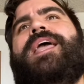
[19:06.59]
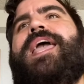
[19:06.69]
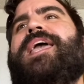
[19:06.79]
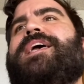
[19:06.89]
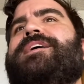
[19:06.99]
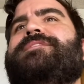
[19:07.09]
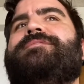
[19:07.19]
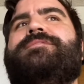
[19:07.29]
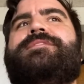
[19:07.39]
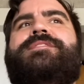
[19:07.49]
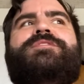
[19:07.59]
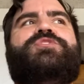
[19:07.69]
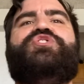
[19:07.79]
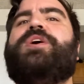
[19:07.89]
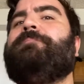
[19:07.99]
and
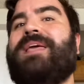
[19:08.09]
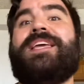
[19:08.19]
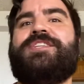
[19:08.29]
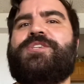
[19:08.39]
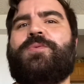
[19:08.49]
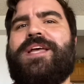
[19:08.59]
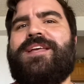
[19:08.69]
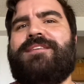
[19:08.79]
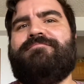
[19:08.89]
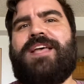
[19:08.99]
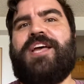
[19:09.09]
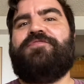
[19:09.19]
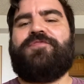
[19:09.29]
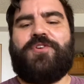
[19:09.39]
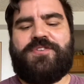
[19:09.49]
jumping into it head
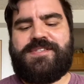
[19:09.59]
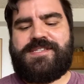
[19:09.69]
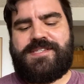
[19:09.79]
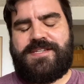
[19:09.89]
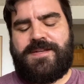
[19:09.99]
first.